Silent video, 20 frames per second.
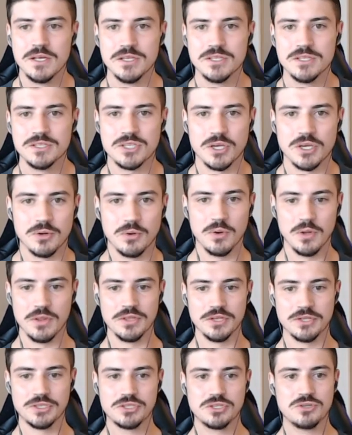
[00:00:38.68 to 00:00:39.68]
So
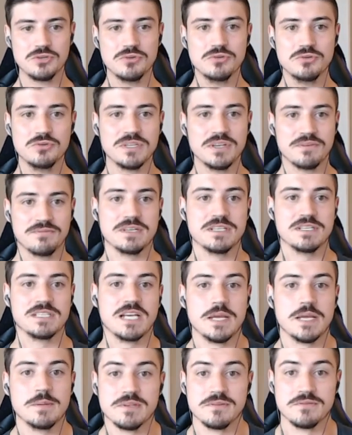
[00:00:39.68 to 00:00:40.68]
the two different
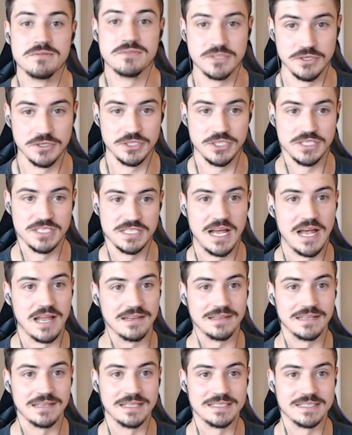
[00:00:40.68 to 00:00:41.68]
types of searches on
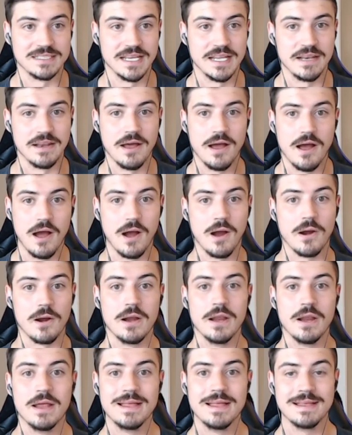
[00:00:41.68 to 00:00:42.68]
LinkedIn
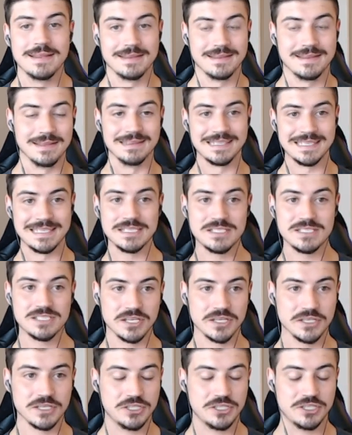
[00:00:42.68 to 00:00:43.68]
are the lead
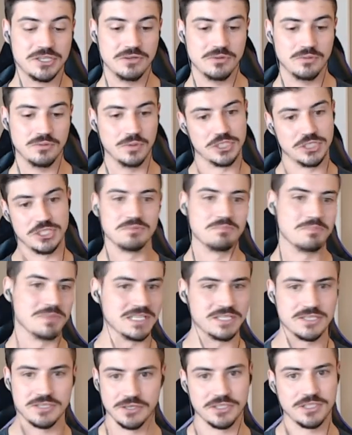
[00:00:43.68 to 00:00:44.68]
search, which just
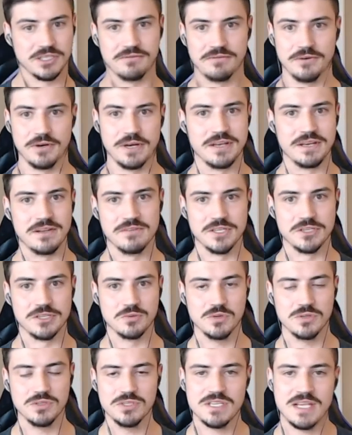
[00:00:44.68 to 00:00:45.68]
means searching for
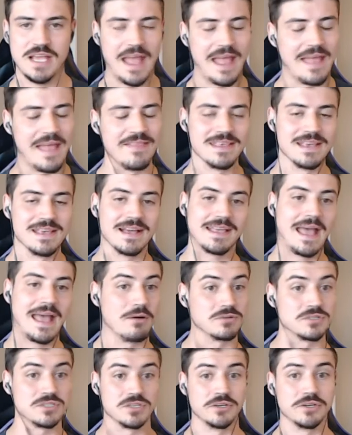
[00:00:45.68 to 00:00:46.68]
individuals, and the
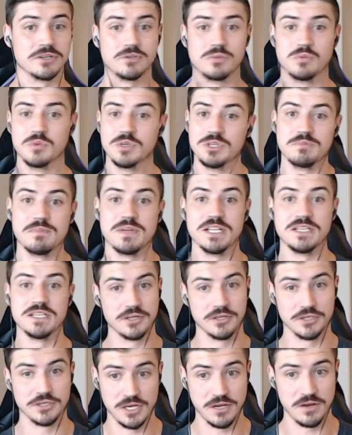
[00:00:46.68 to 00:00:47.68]
account search, which means
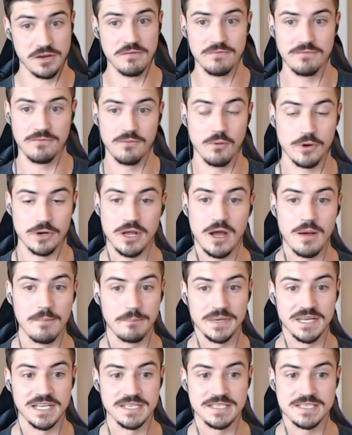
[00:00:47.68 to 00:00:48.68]
searching for
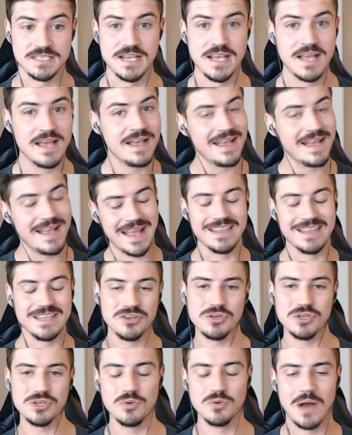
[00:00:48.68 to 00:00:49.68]
companies. And then
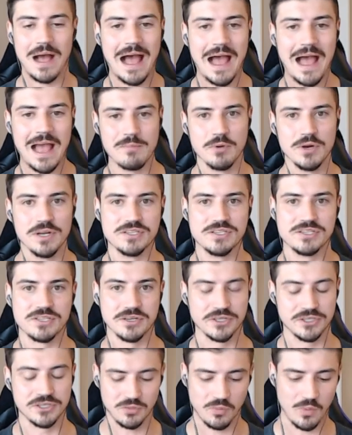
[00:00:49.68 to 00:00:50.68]
you can do a hybrid
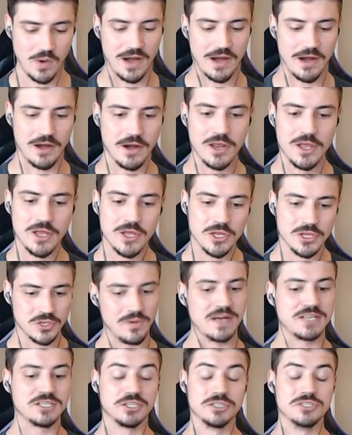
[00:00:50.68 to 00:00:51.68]
search where you
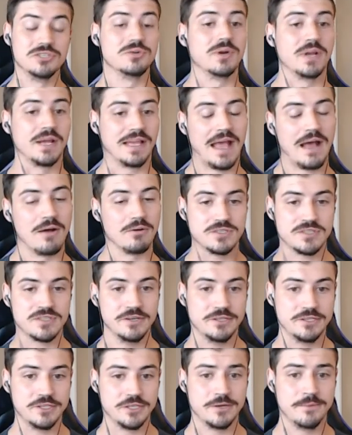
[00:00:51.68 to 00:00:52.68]
actually do an account
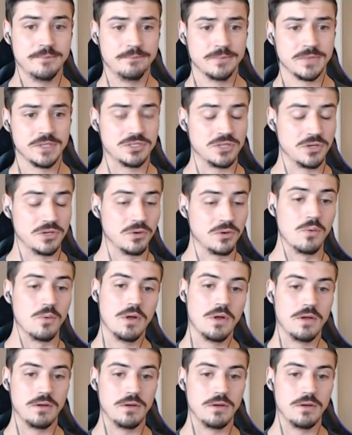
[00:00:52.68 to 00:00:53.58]
search, so